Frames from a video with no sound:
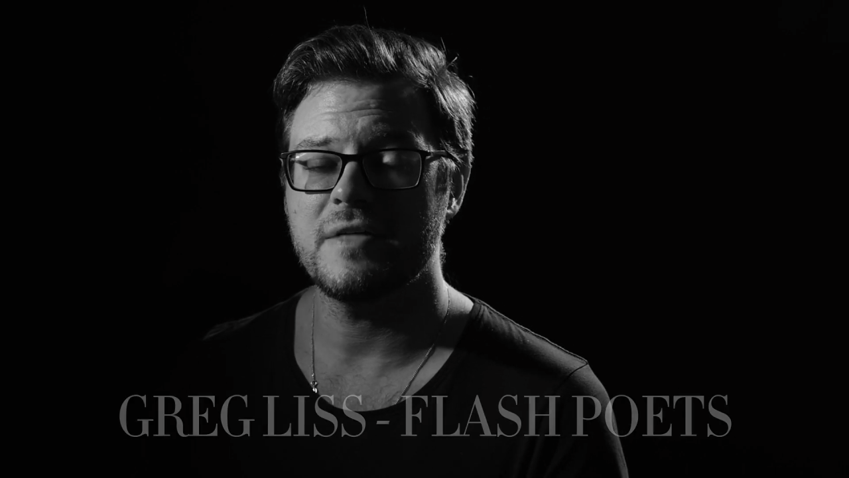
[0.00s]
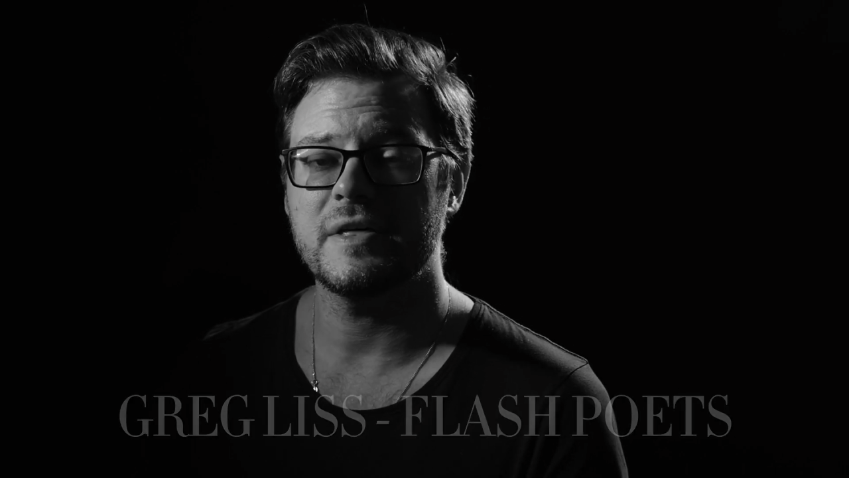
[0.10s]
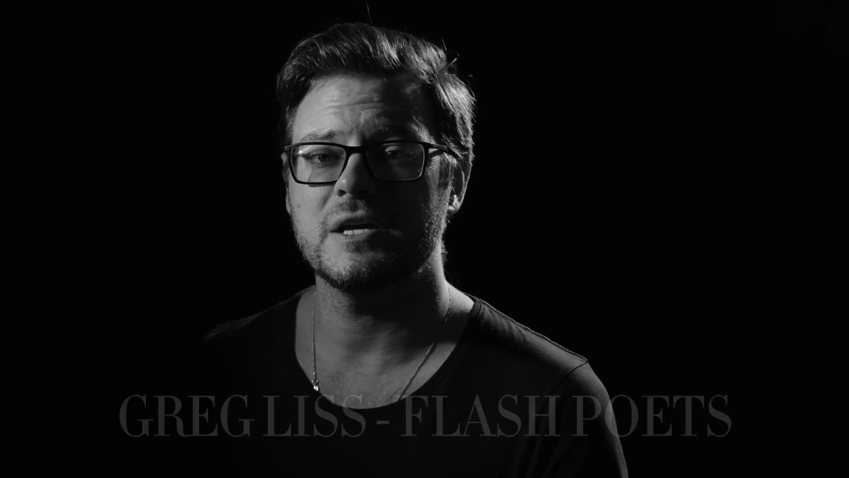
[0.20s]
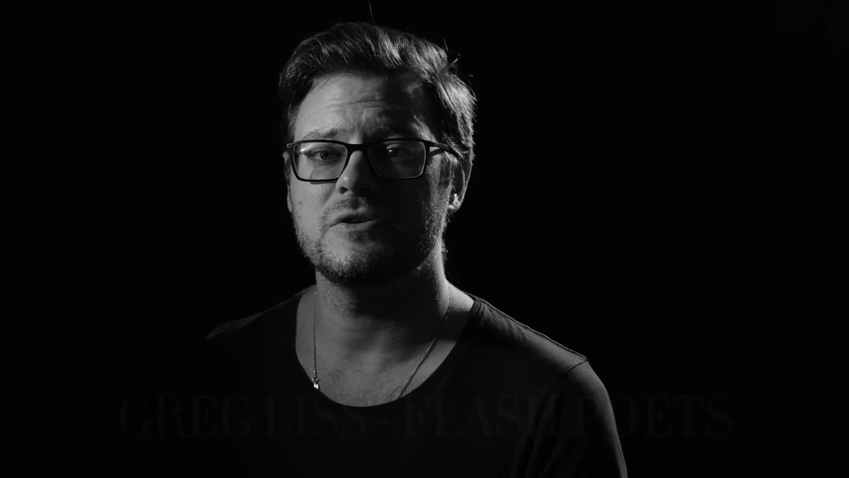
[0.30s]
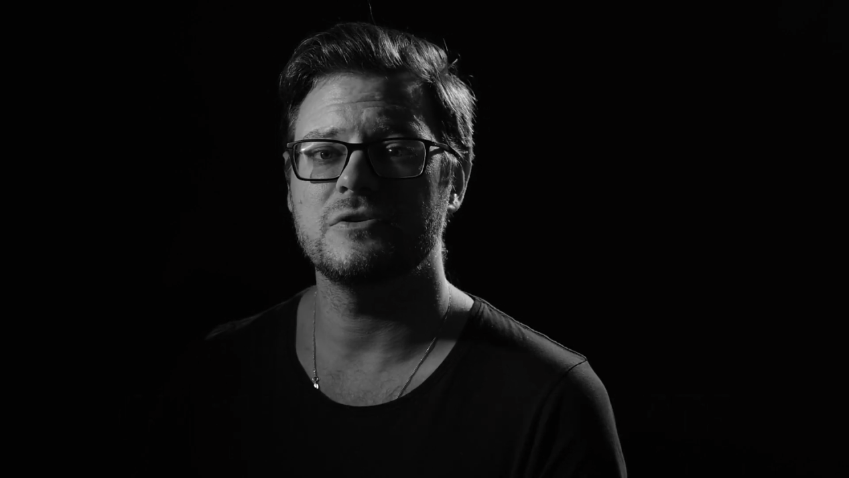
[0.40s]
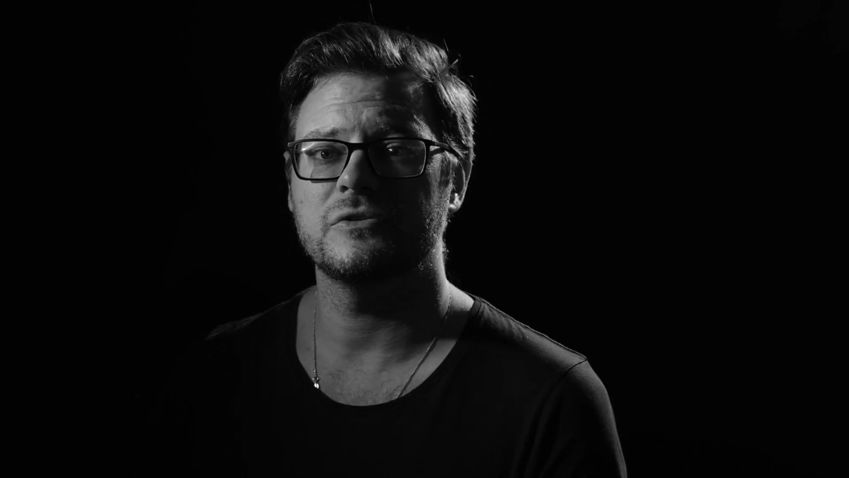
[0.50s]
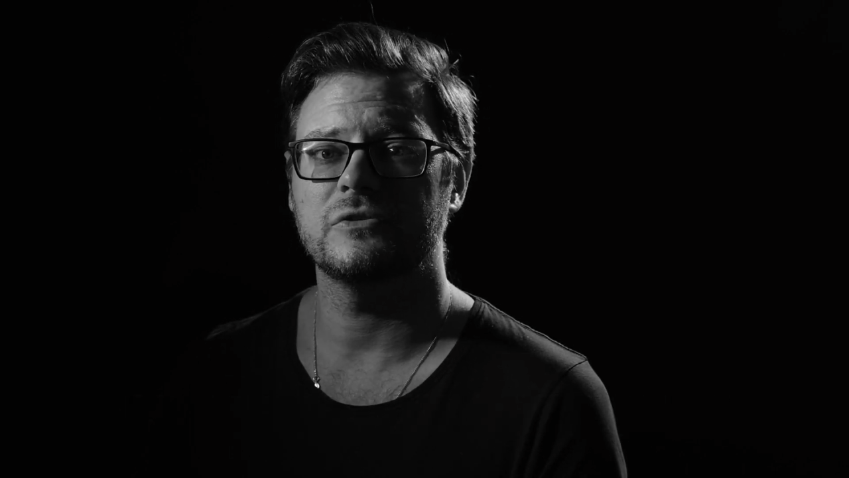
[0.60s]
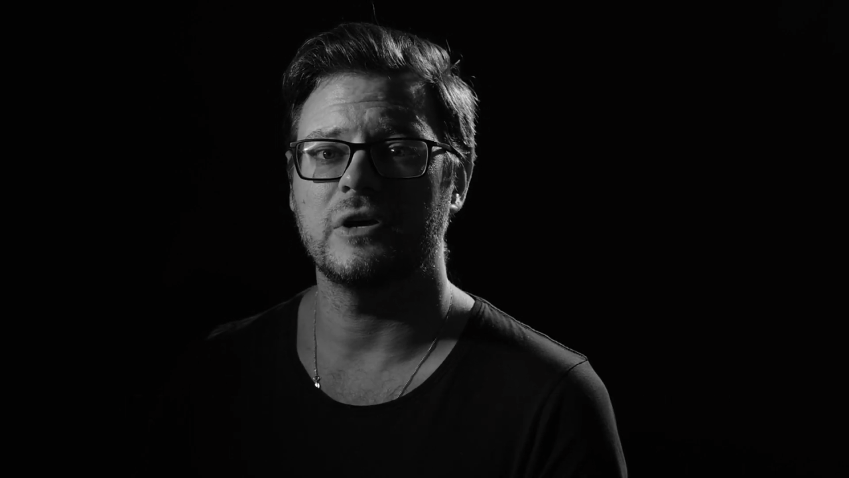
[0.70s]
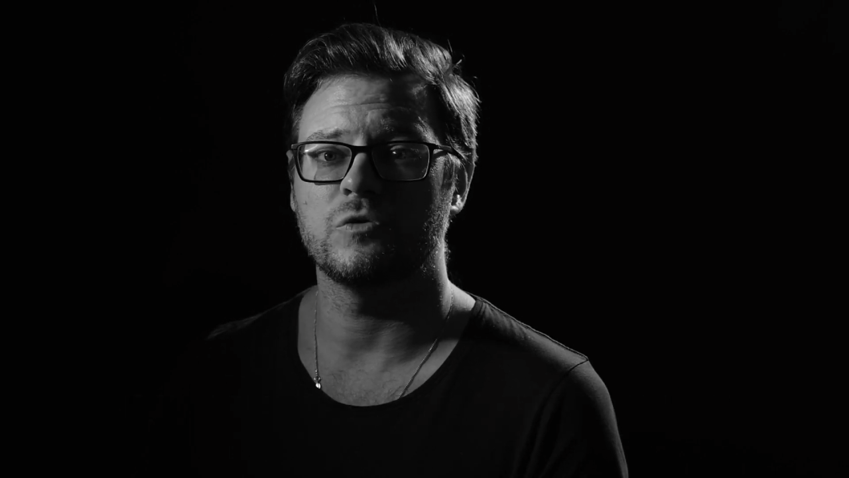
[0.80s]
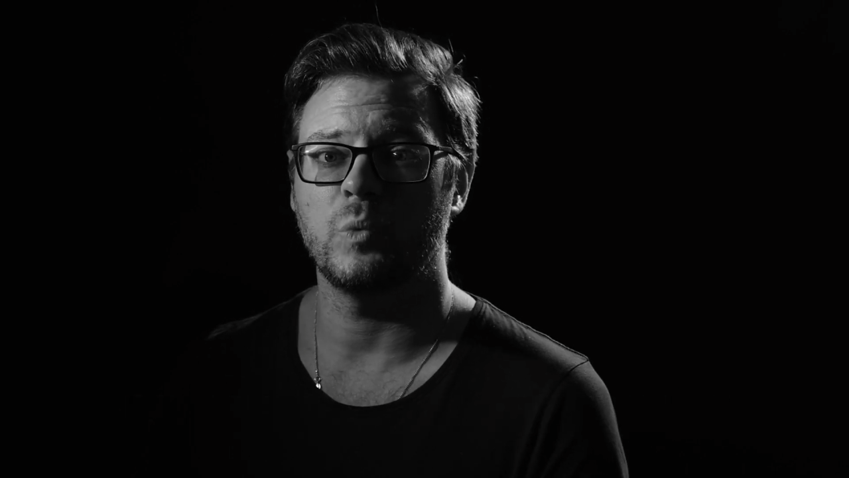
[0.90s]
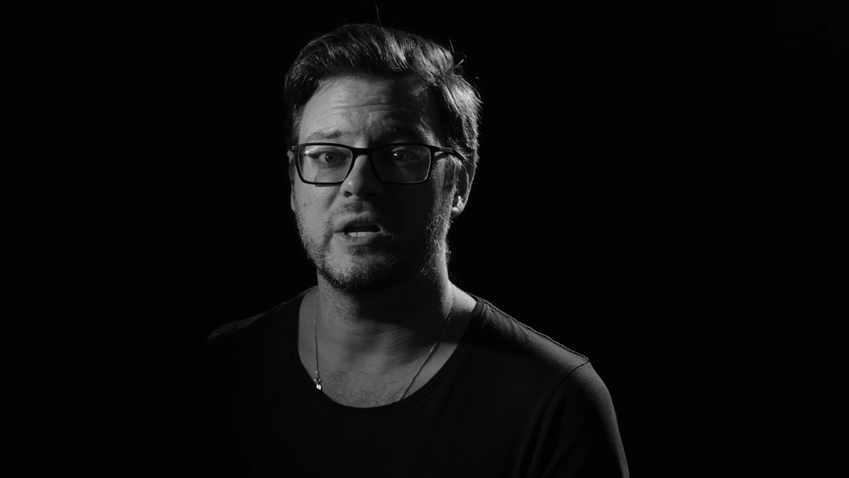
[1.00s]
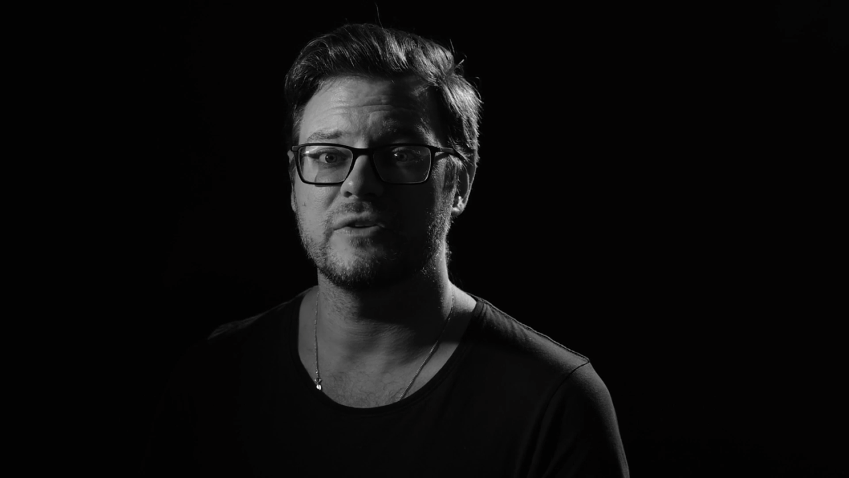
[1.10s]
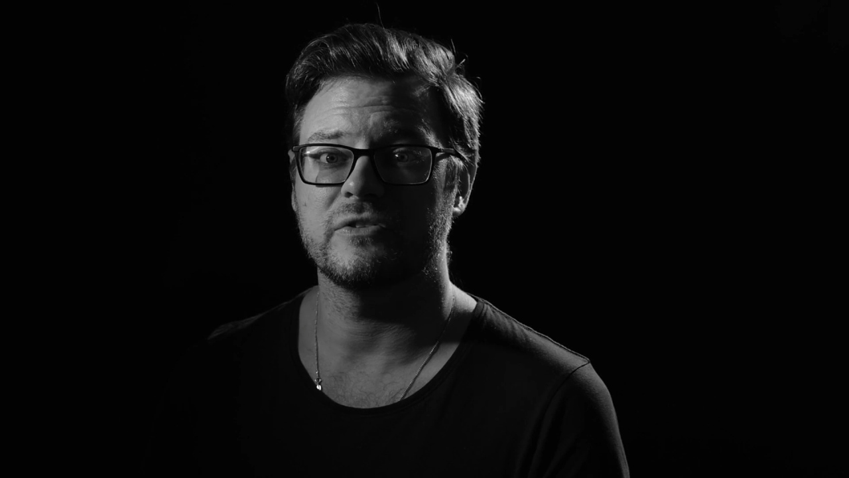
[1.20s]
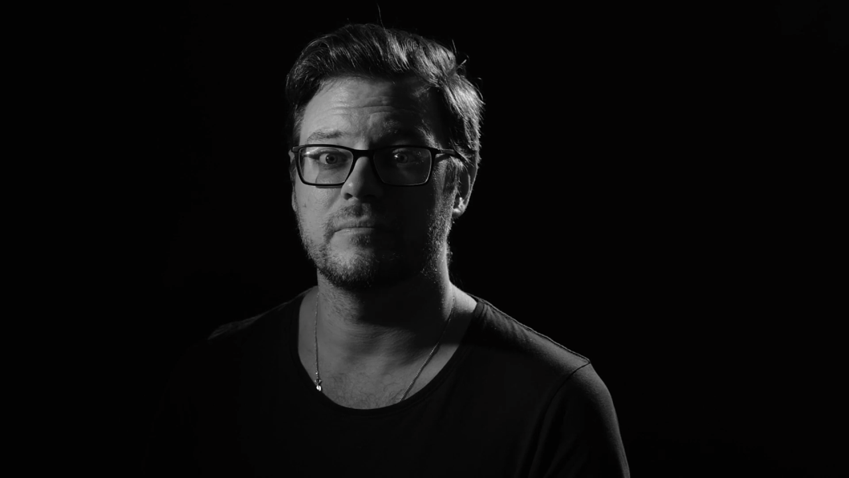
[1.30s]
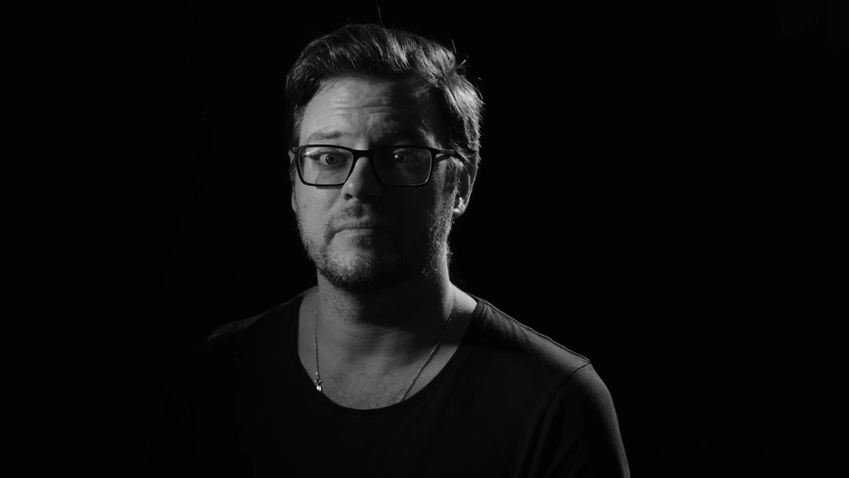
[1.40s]
that I use as well as
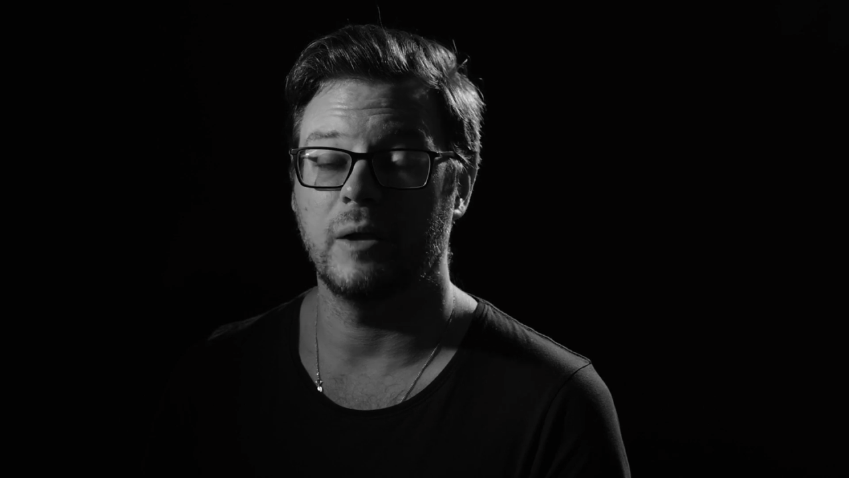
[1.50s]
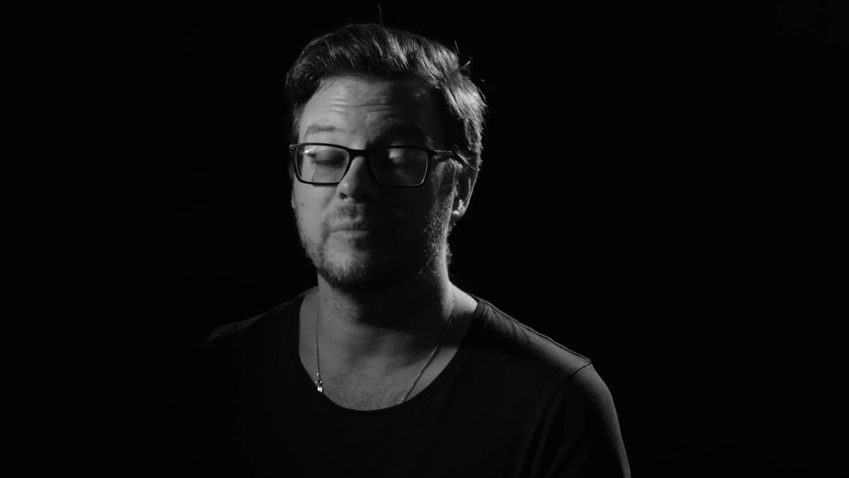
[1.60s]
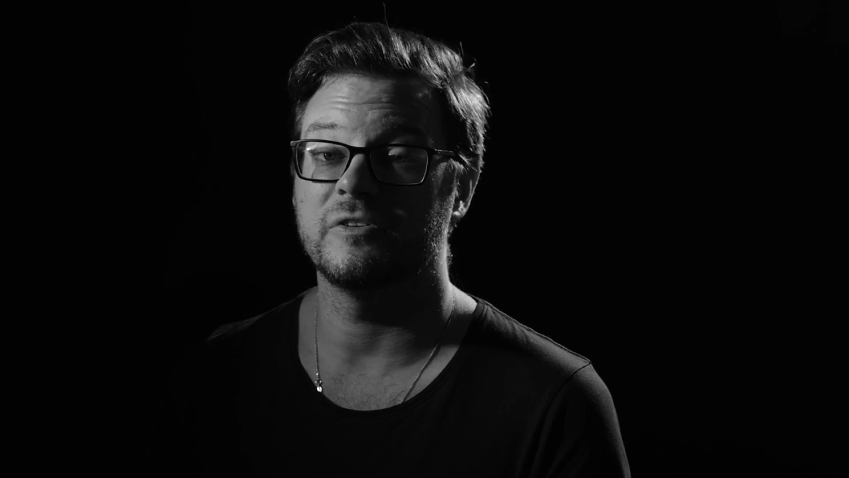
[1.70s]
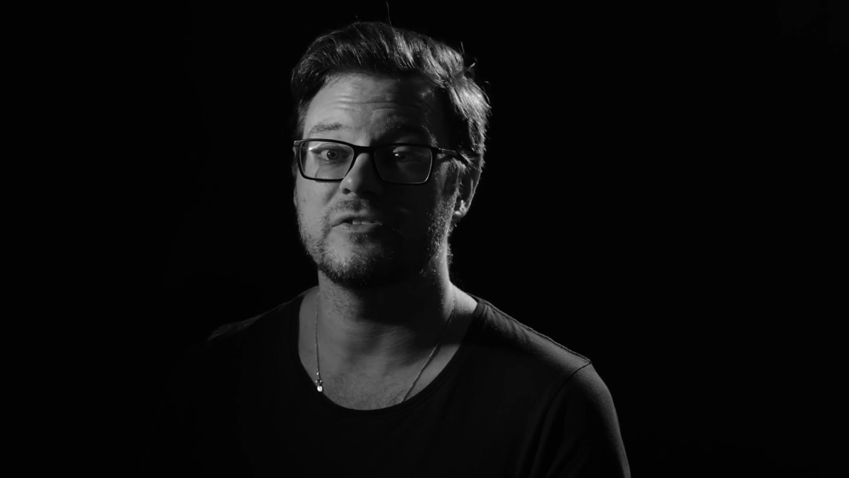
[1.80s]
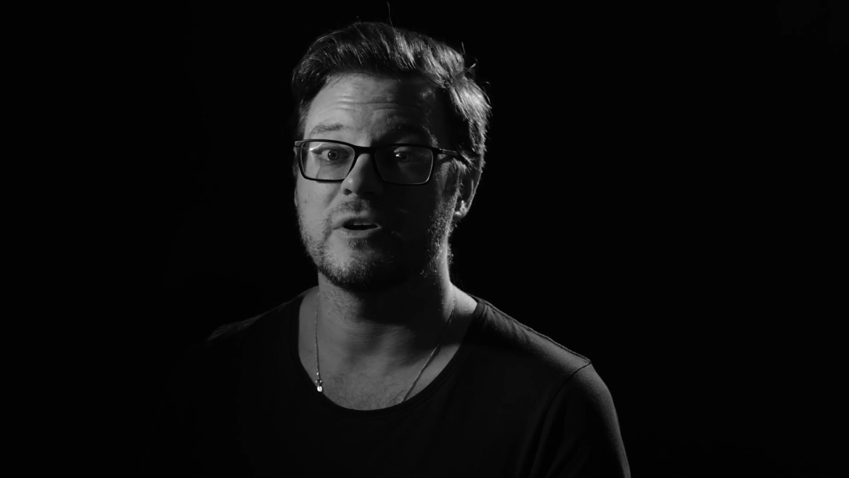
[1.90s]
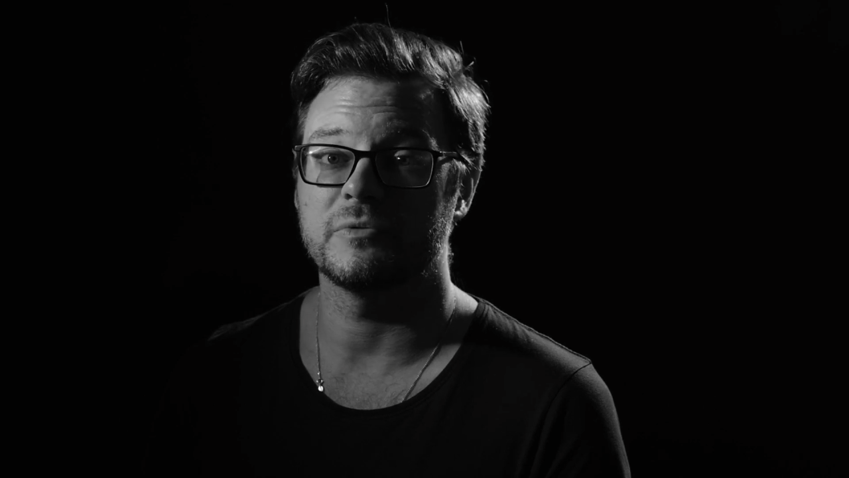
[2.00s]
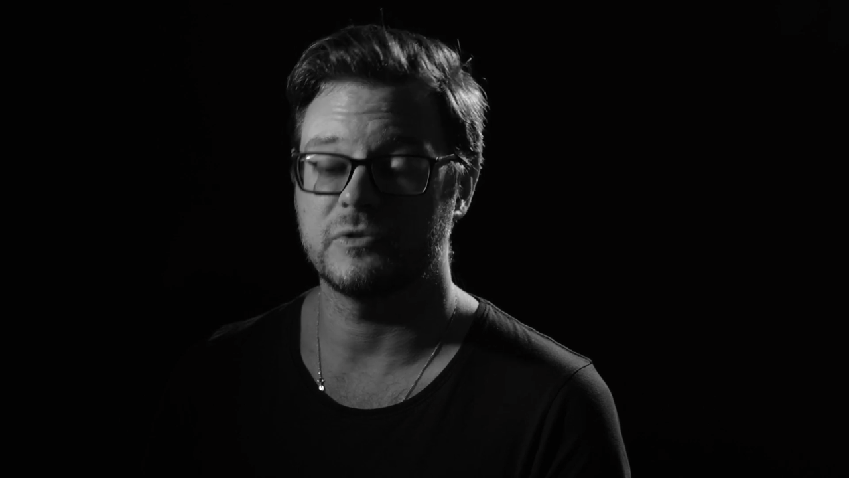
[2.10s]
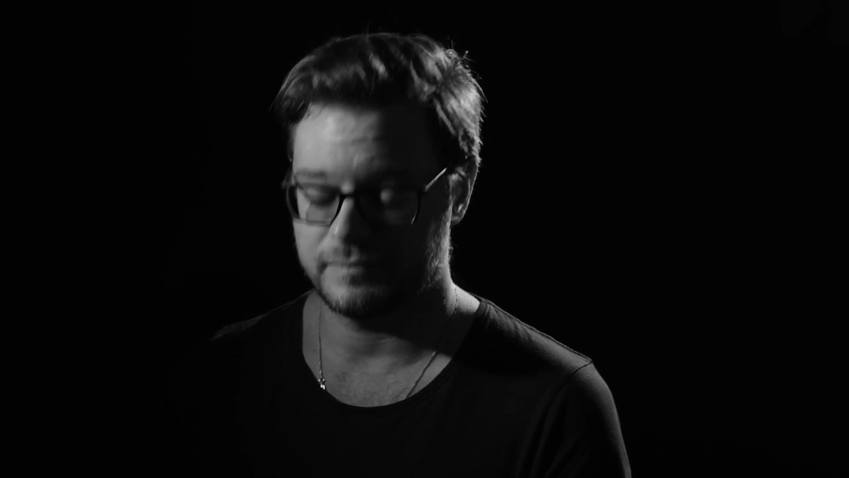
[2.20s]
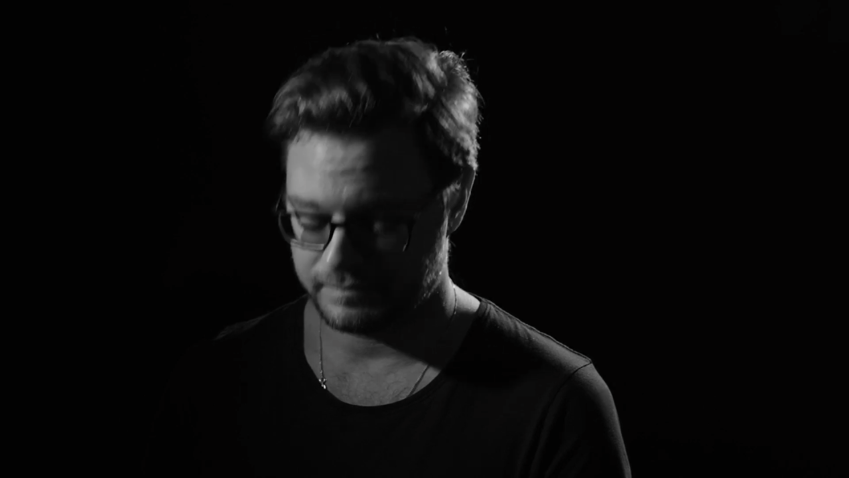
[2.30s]
some helpful tips.